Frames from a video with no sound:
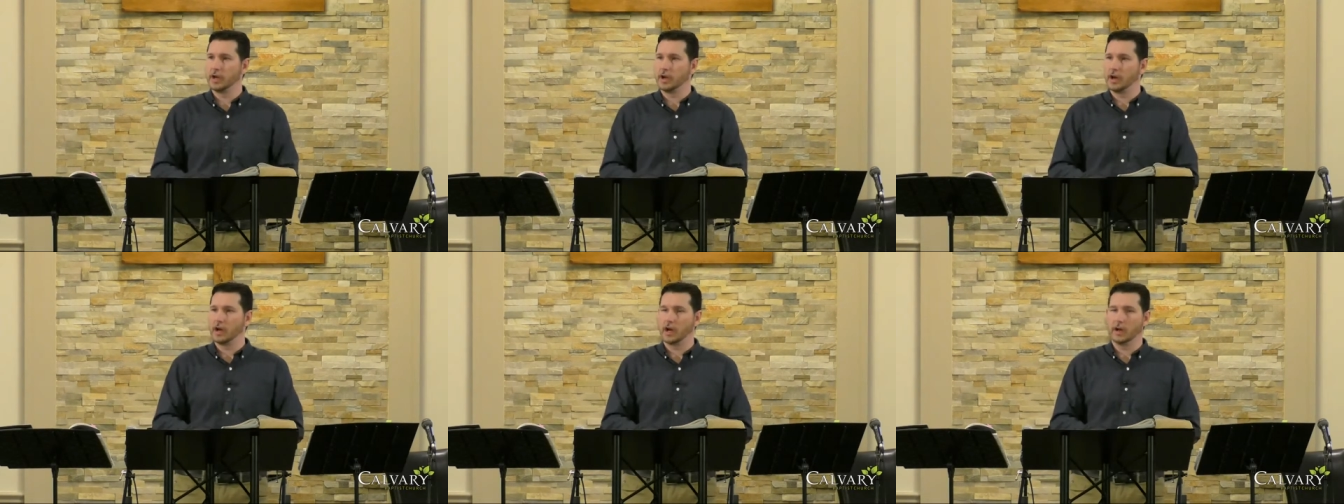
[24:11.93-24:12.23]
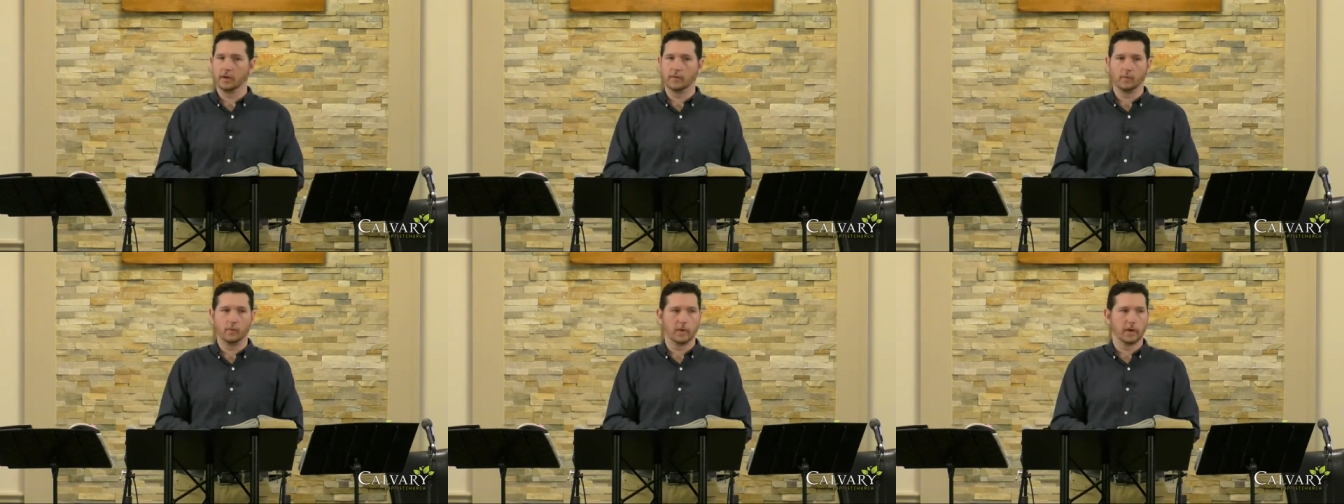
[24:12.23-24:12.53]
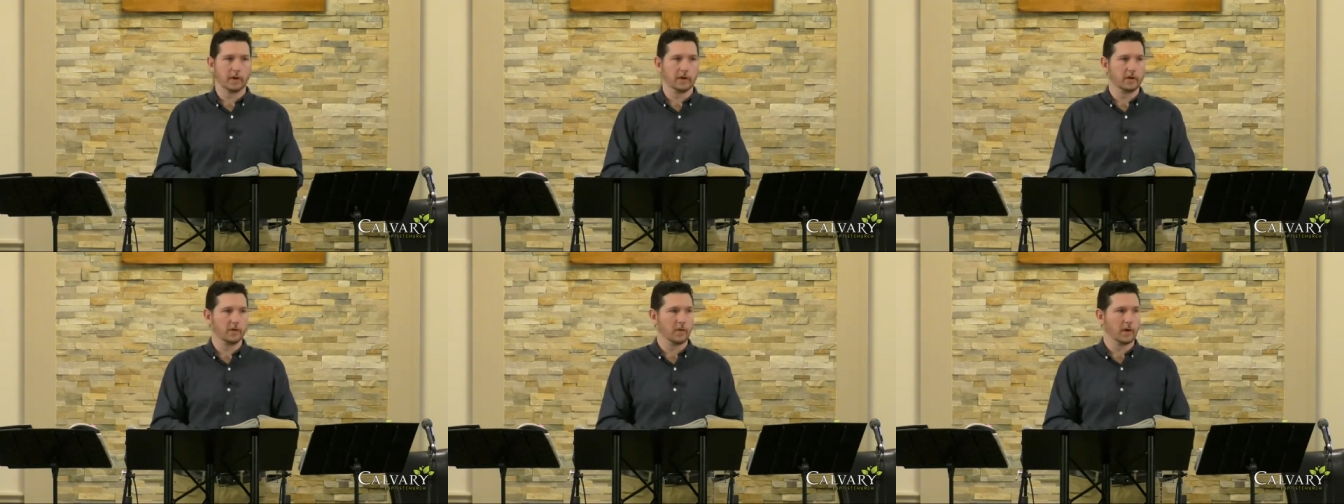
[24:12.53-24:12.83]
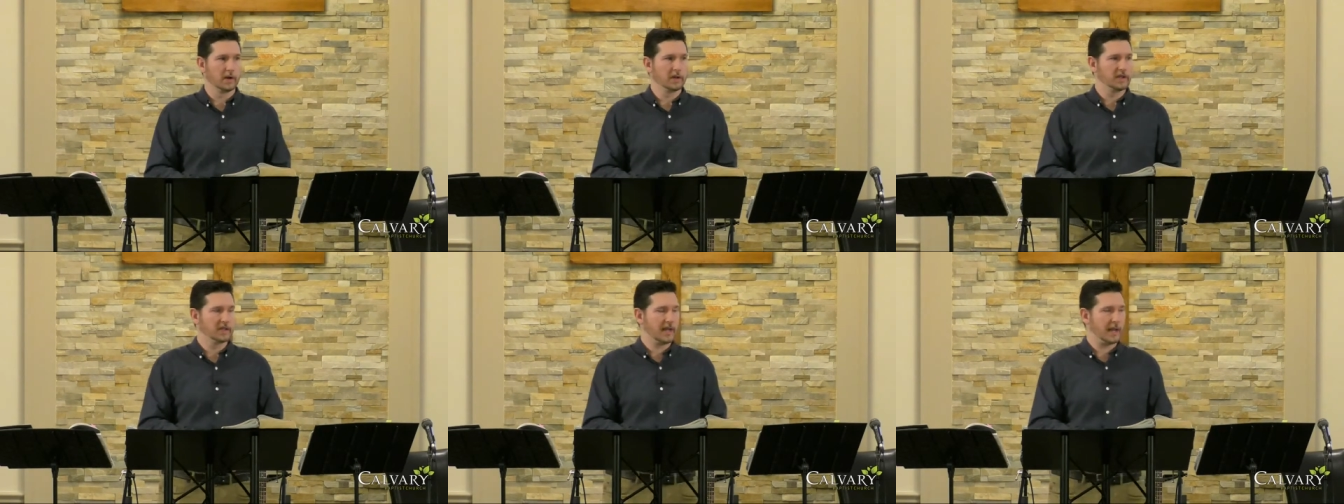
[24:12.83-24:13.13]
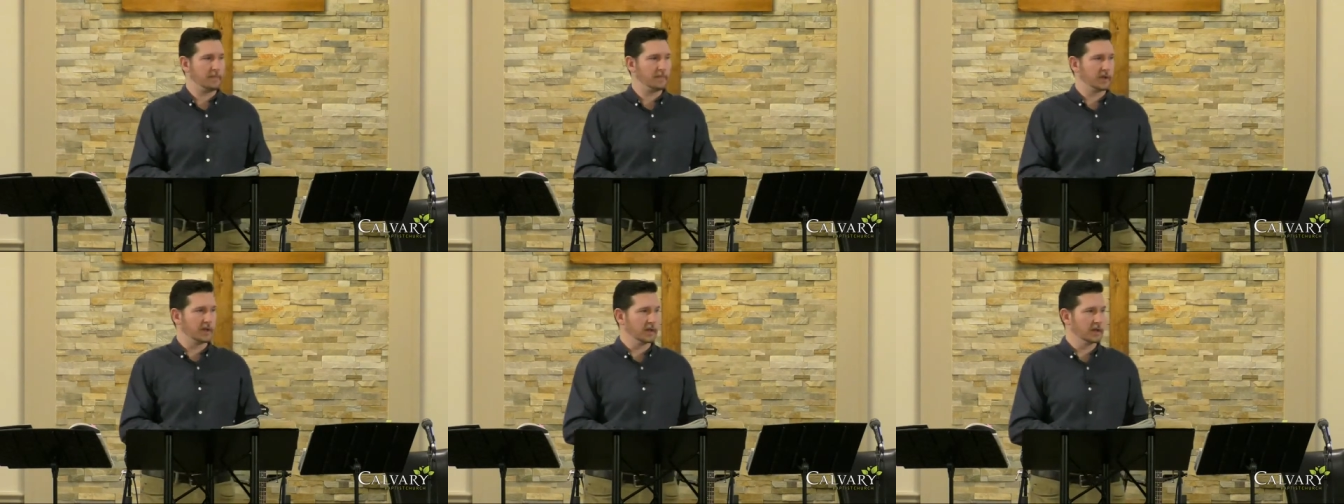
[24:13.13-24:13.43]
on where you are
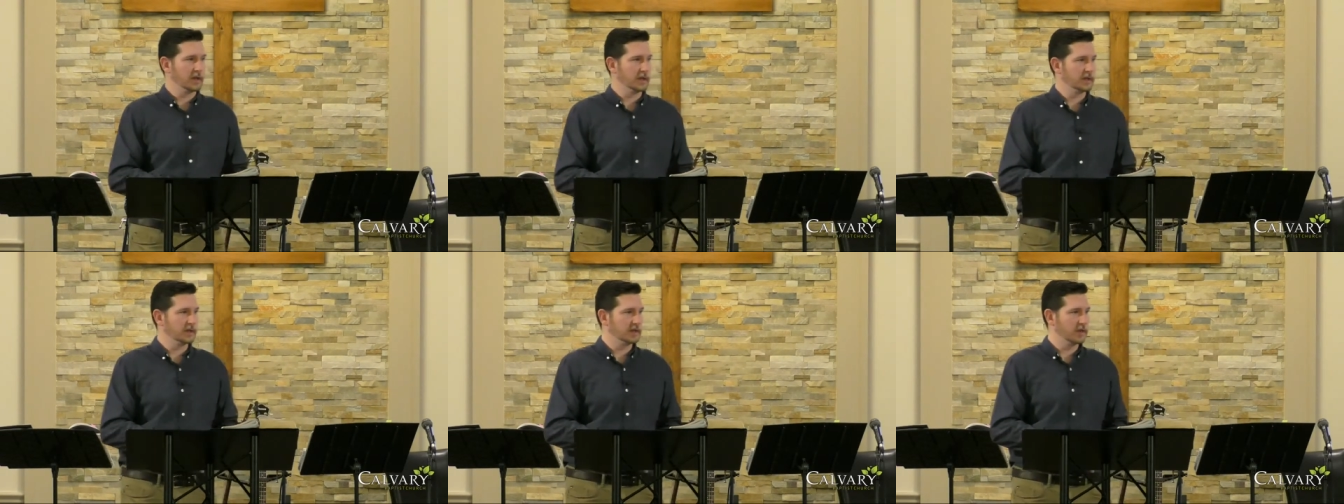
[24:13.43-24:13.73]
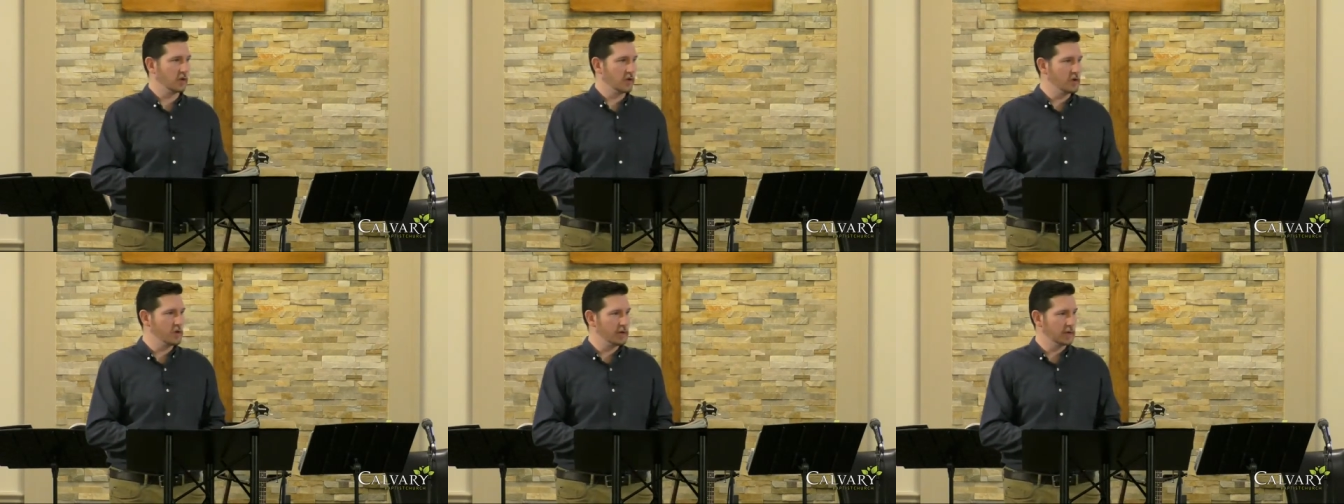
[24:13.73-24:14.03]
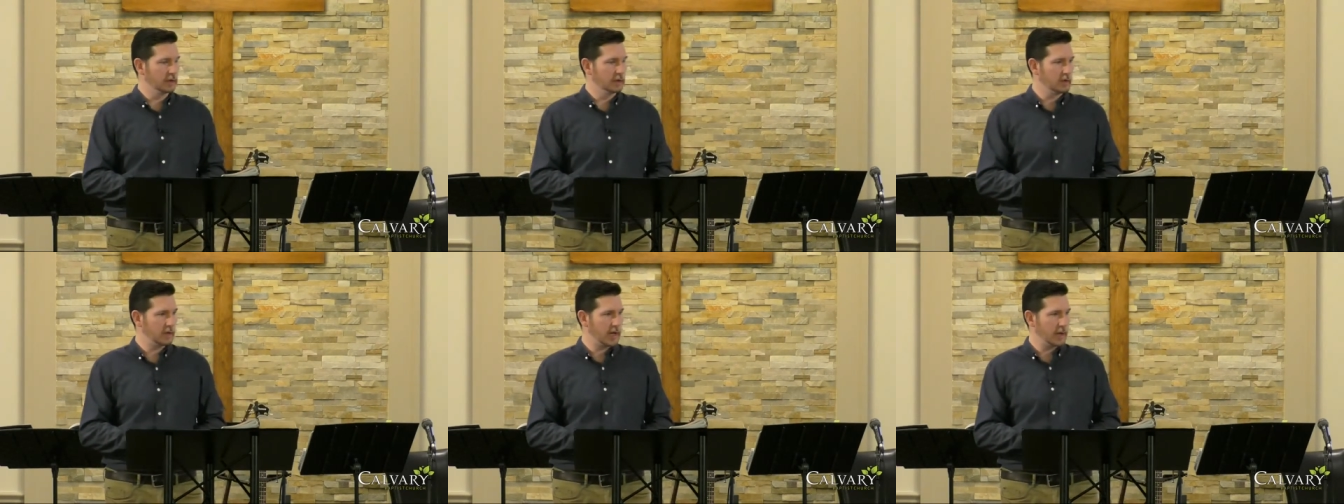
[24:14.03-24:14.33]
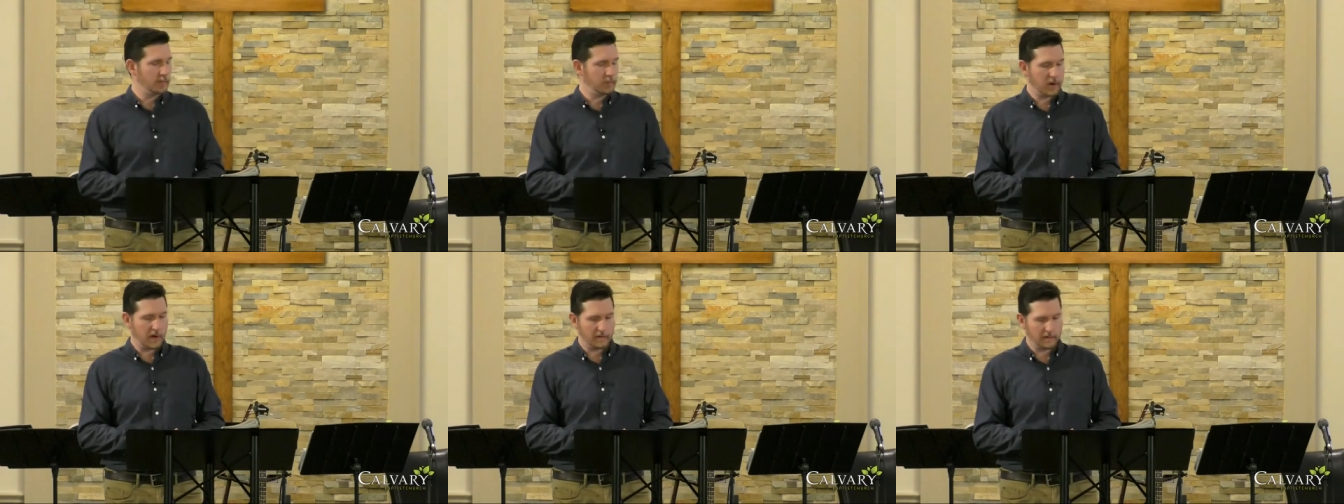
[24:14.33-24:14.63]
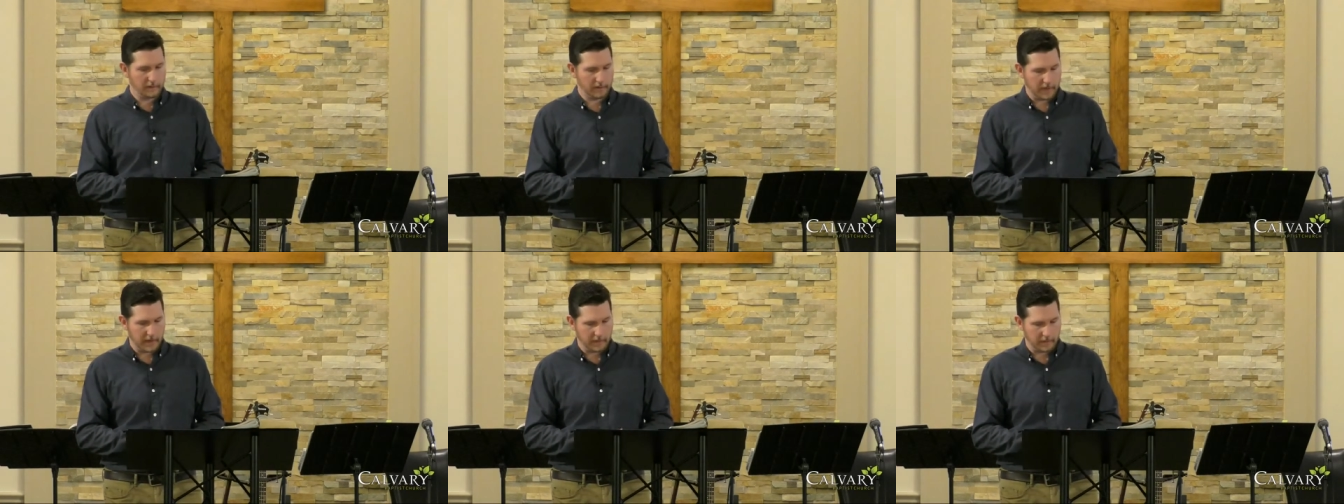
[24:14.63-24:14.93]
stepping. And so you can look at
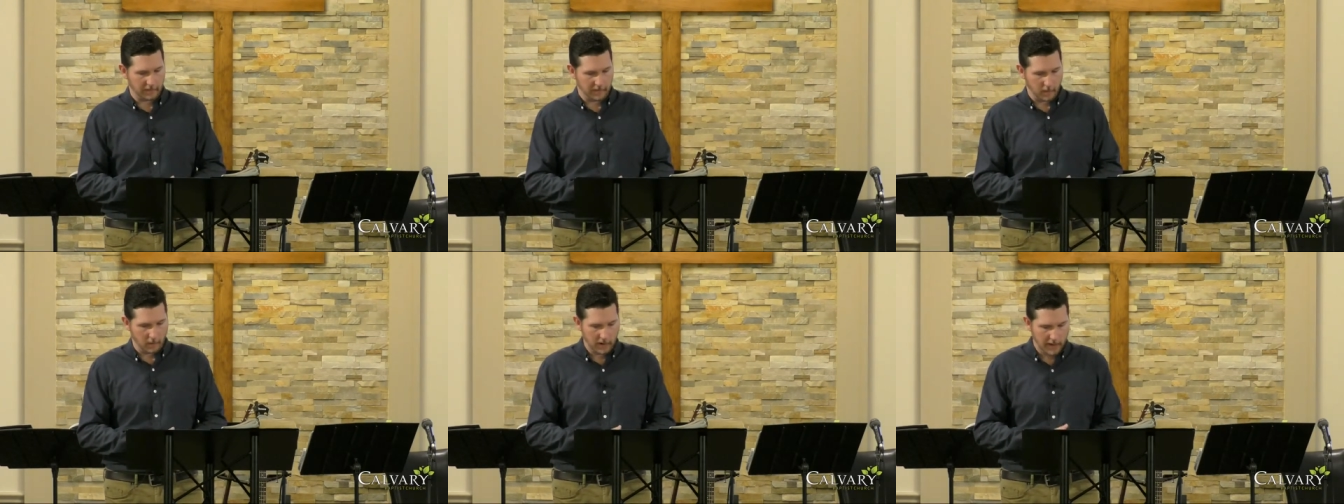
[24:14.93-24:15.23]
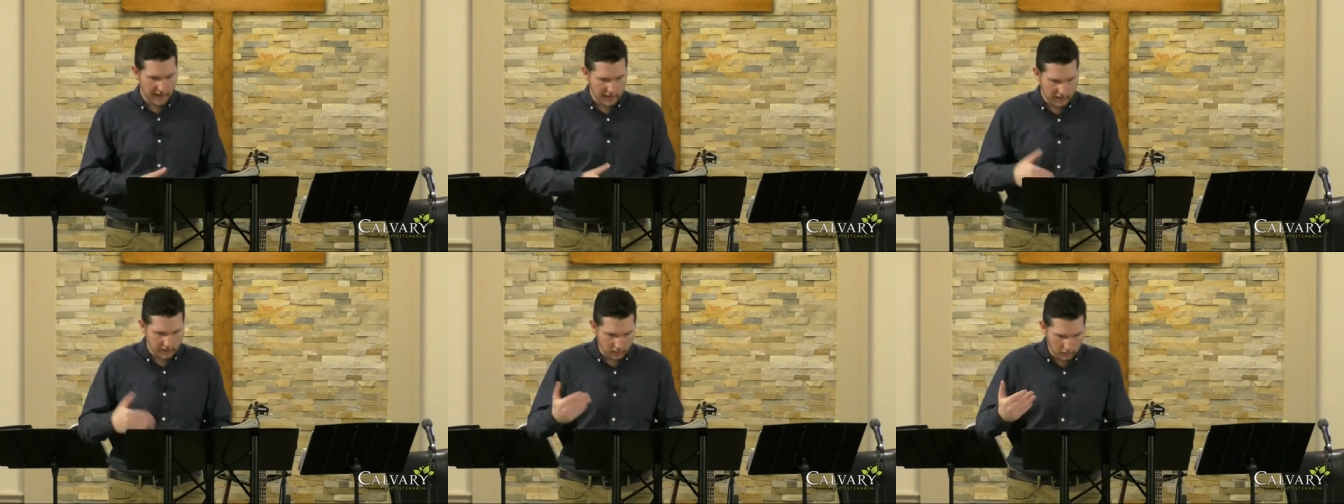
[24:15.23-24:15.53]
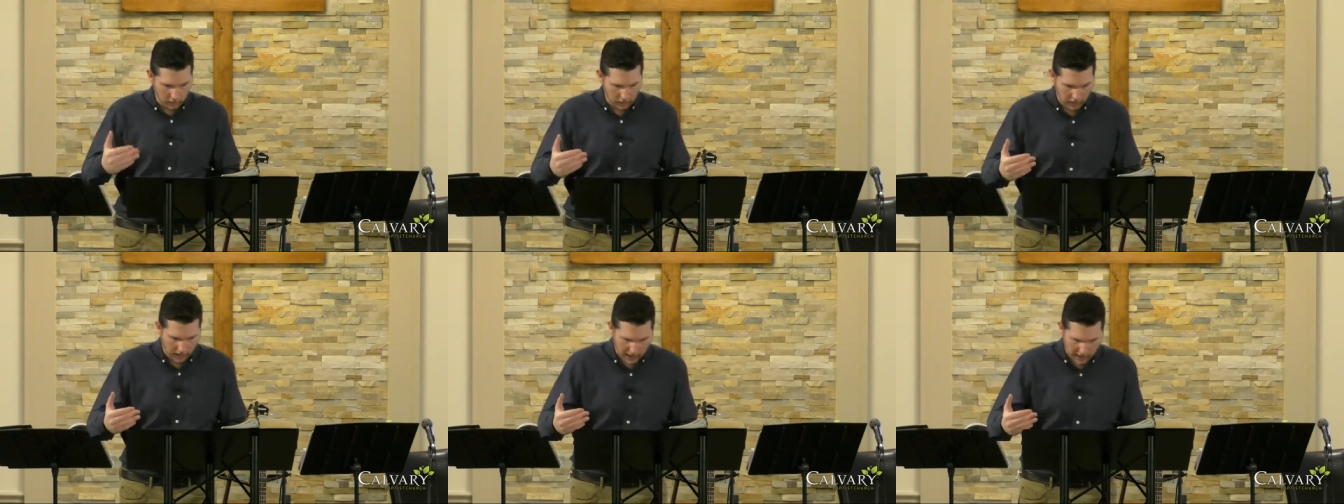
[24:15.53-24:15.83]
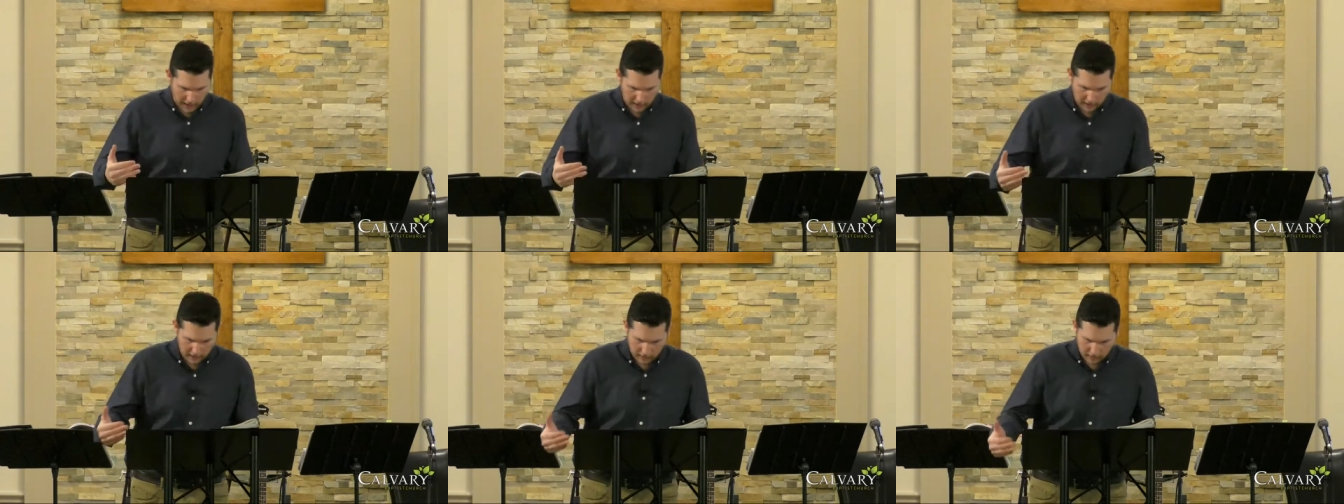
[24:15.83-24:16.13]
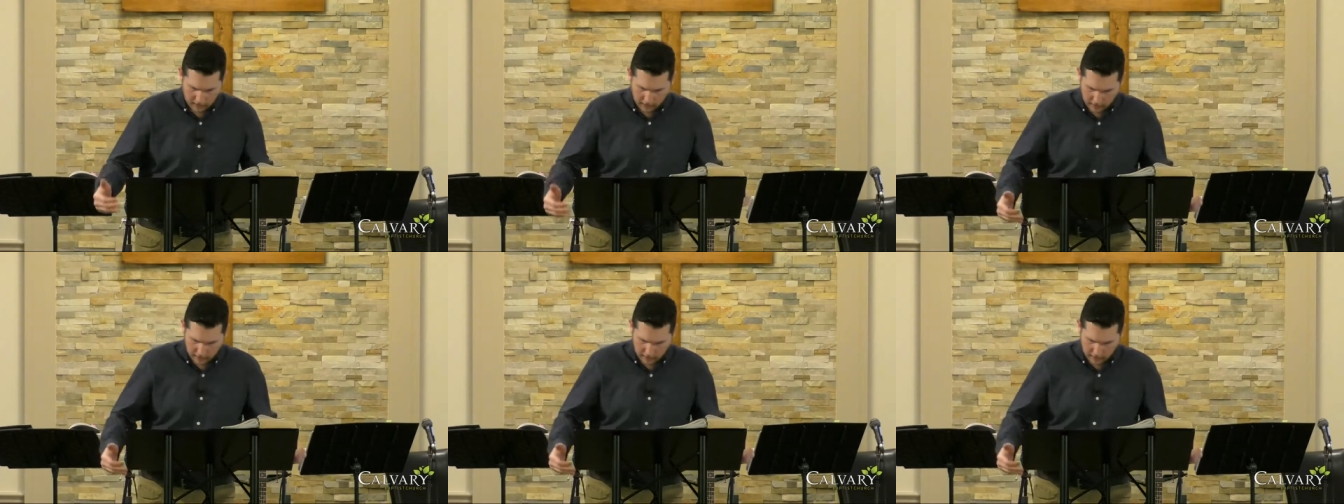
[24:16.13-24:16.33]
Proverbs chapter 4 and do look at it.